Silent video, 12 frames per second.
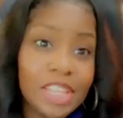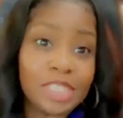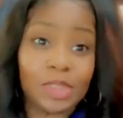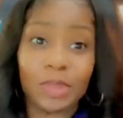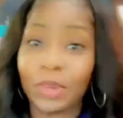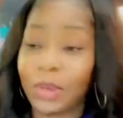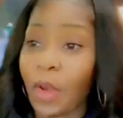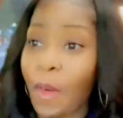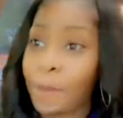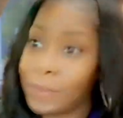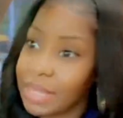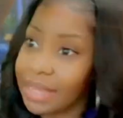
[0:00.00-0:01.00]
Your girl
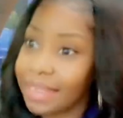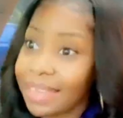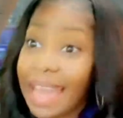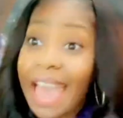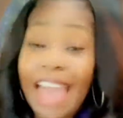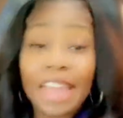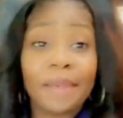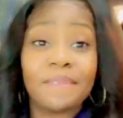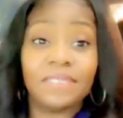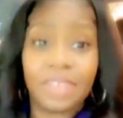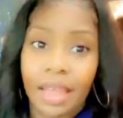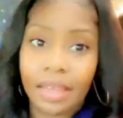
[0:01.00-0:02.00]
B. I
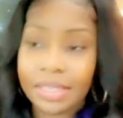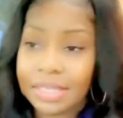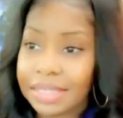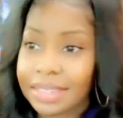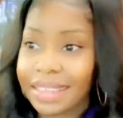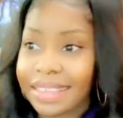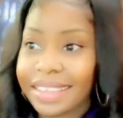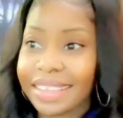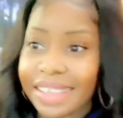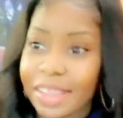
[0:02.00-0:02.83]
am vlogging today.